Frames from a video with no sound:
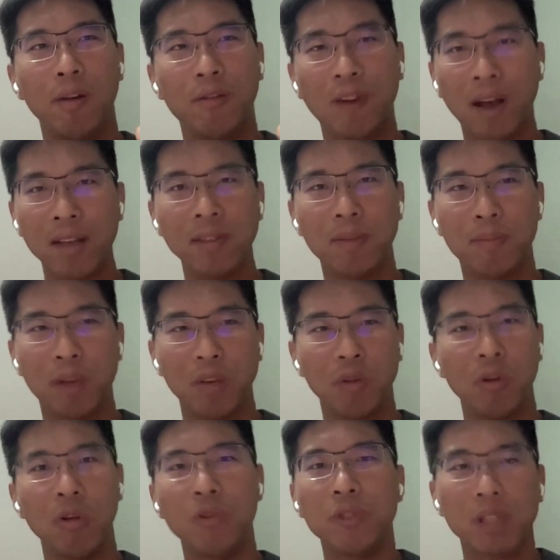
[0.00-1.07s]
fast, but
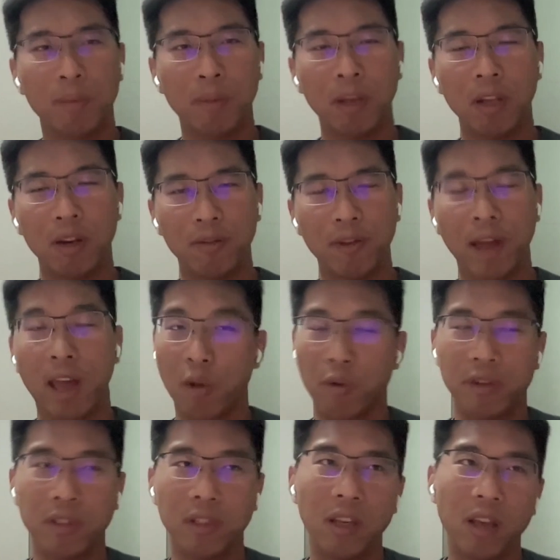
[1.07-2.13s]
you lose a bit of
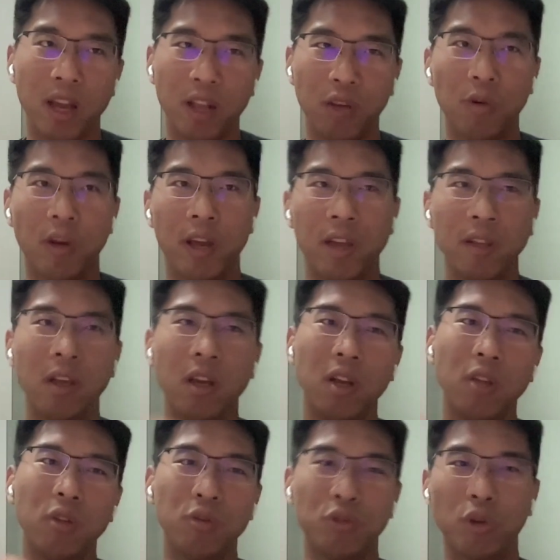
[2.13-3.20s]
accuracy, and you can
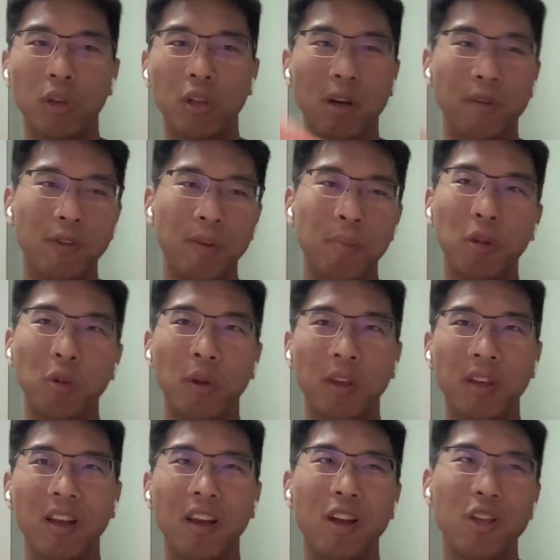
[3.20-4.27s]
do trade-off in
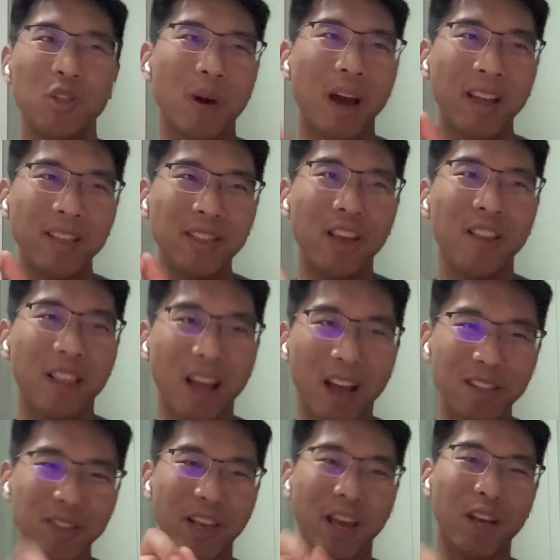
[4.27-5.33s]
between. So I think
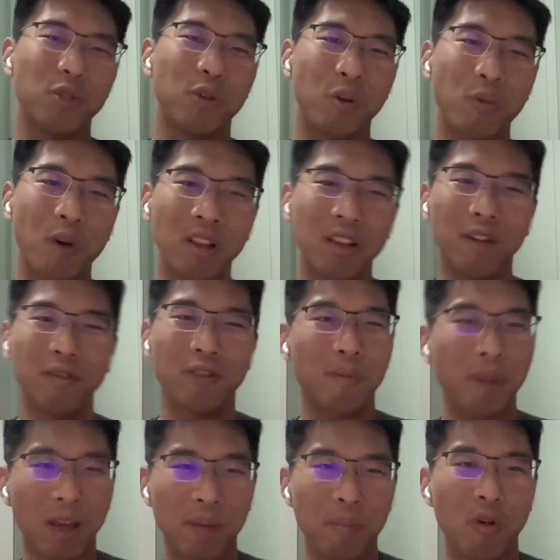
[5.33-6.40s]
that's actually one of the
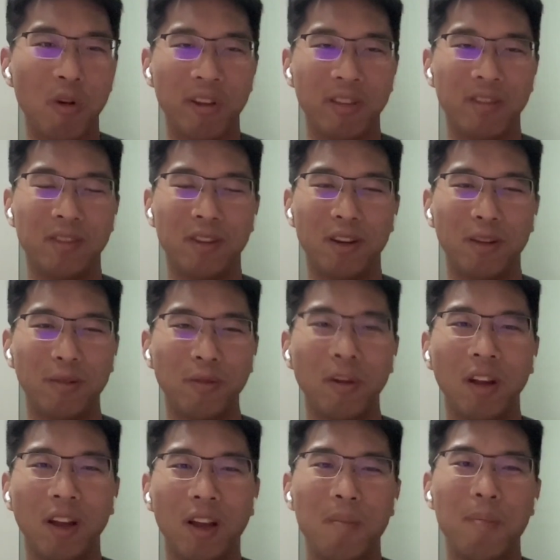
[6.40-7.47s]
pain points of
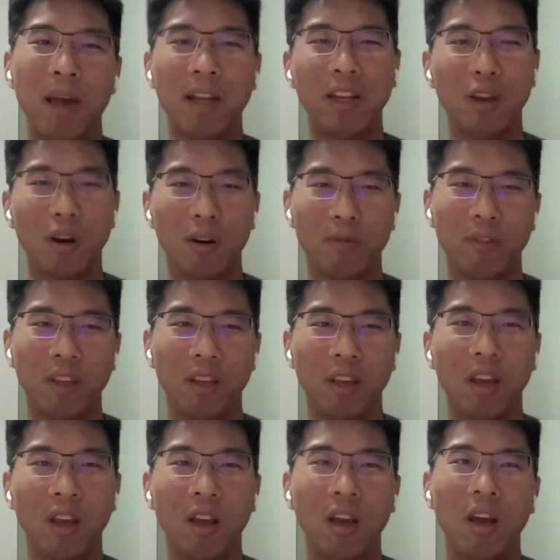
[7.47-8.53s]
many of
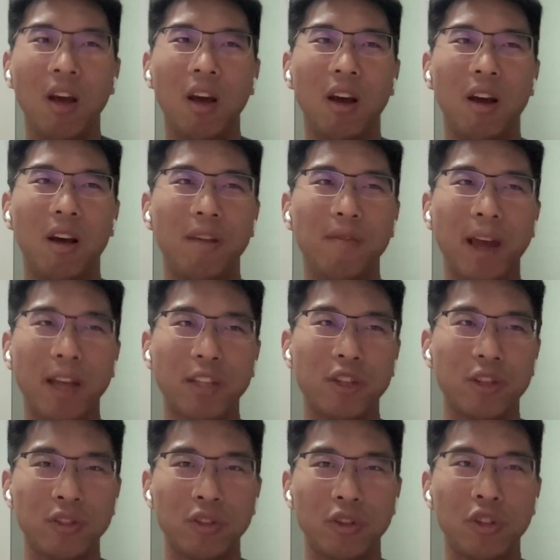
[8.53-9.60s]
the
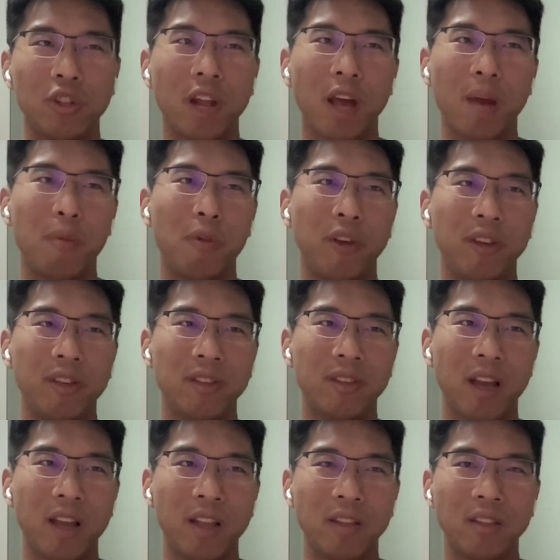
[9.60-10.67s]
vector search libraries
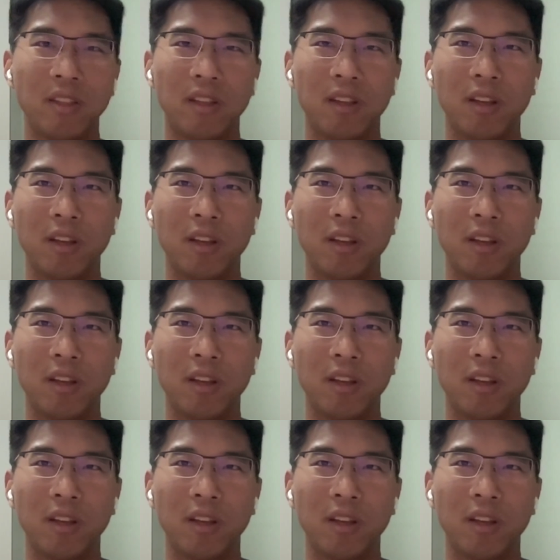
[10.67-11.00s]
and